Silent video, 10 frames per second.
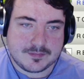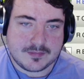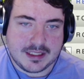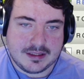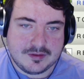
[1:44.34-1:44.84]

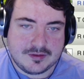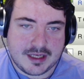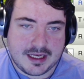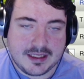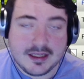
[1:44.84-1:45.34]
And,
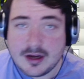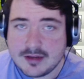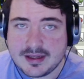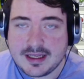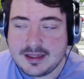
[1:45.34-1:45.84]
uh, you know, I
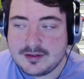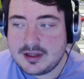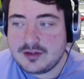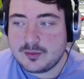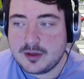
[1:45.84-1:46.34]
think he's,
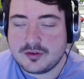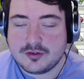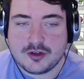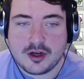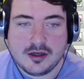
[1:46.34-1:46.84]
he's worth a
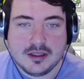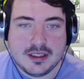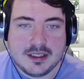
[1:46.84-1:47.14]
shot